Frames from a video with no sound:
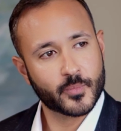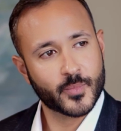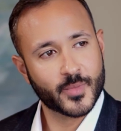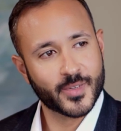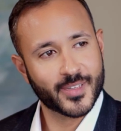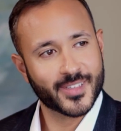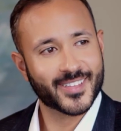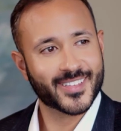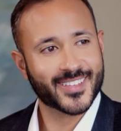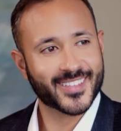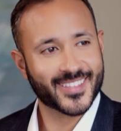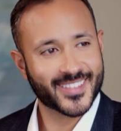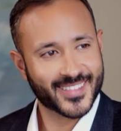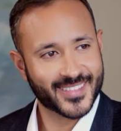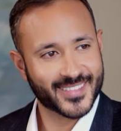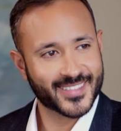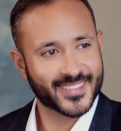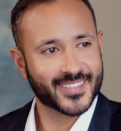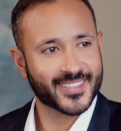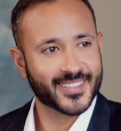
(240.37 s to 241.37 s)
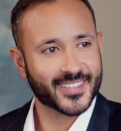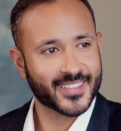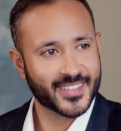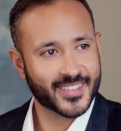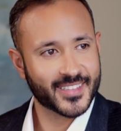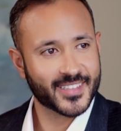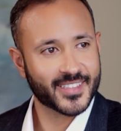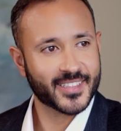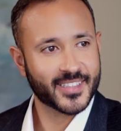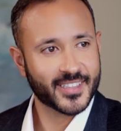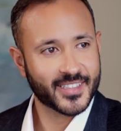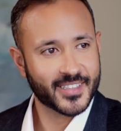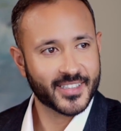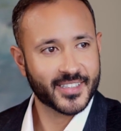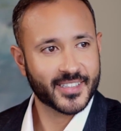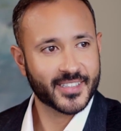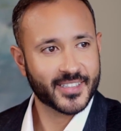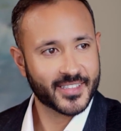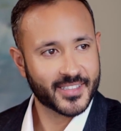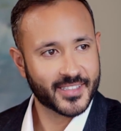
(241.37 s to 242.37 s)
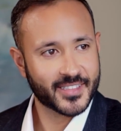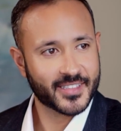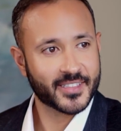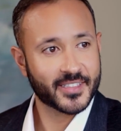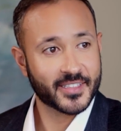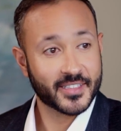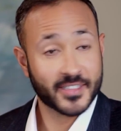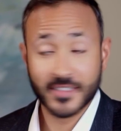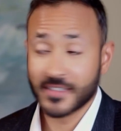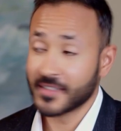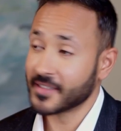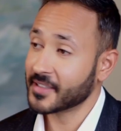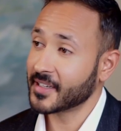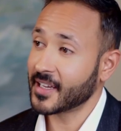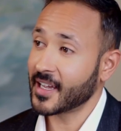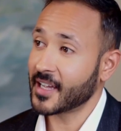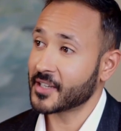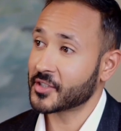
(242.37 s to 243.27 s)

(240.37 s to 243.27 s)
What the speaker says: of our school and came in third in the country, and we had a